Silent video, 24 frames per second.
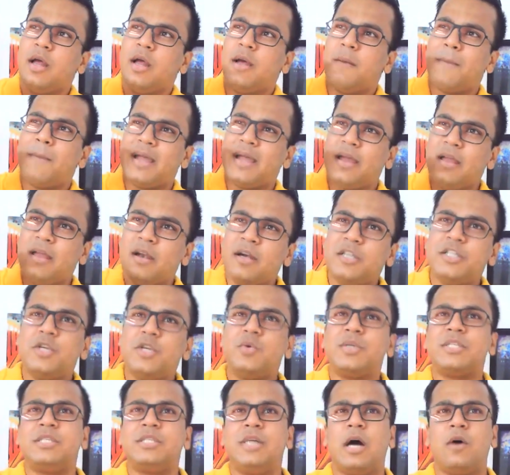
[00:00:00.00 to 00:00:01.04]
my energy
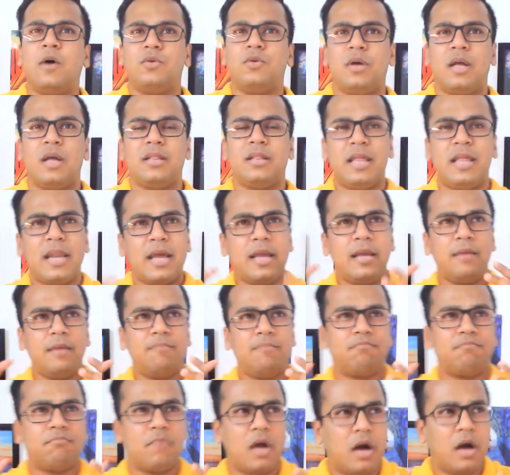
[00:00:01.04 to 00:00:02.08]
was down, and then I
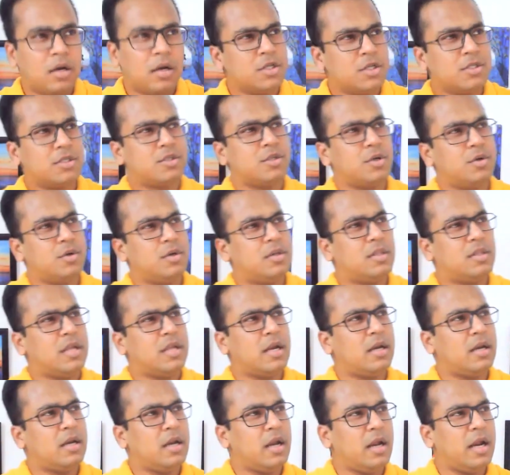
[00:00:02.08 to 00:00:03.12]
understood
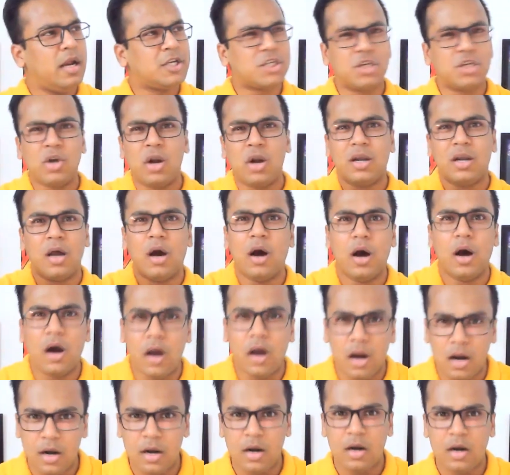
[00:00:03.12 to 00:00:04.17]
that it's not
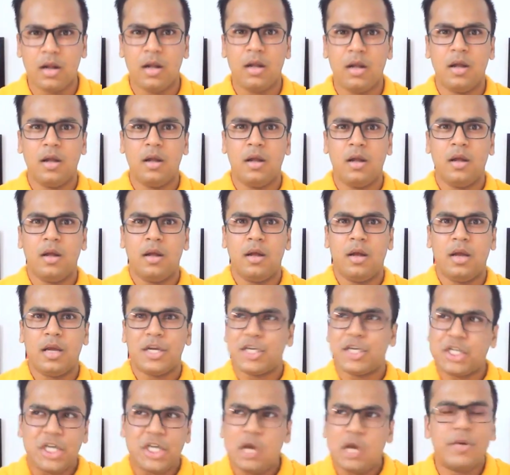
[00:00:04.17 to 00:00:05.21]
her.
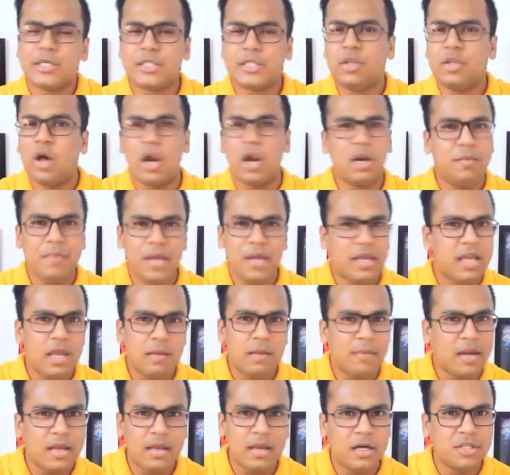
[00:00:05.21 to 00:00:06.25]
She was not making
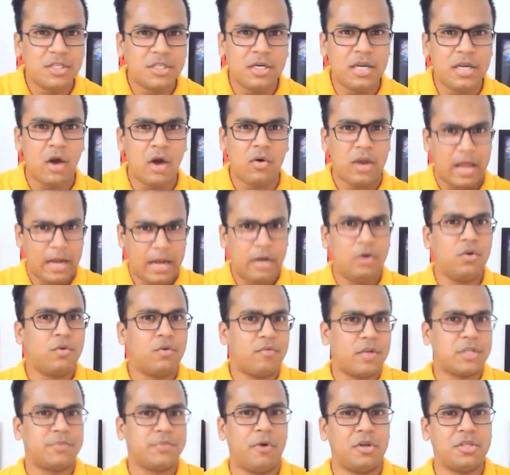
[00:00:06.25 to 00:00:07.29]
my energy down. I took
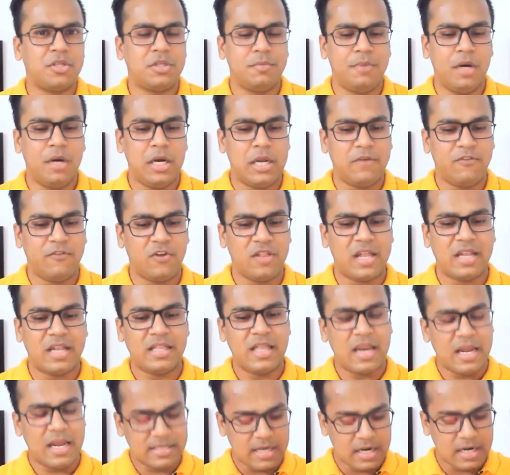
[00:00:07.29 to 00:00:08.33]
responsibility for that.
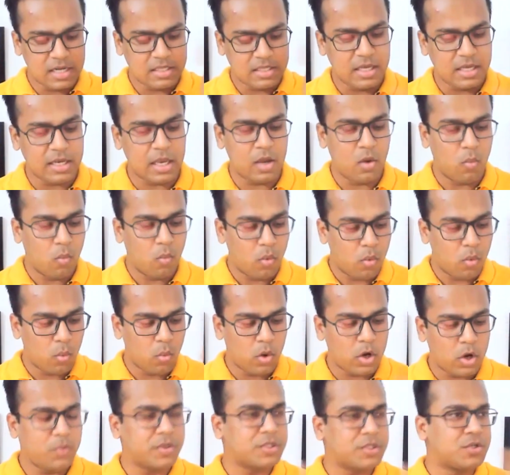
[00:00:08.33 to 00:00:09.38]
Then I started thinking,
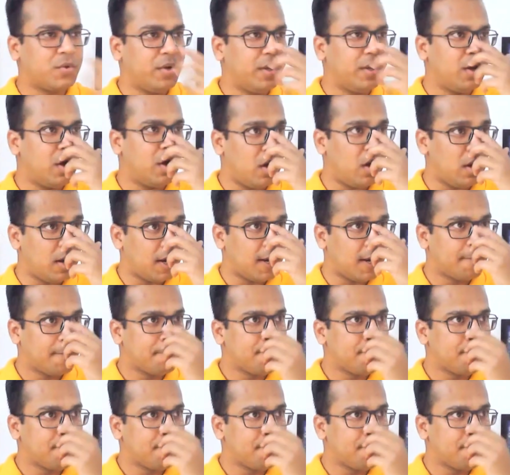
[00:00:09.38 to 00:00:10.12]
what was going on?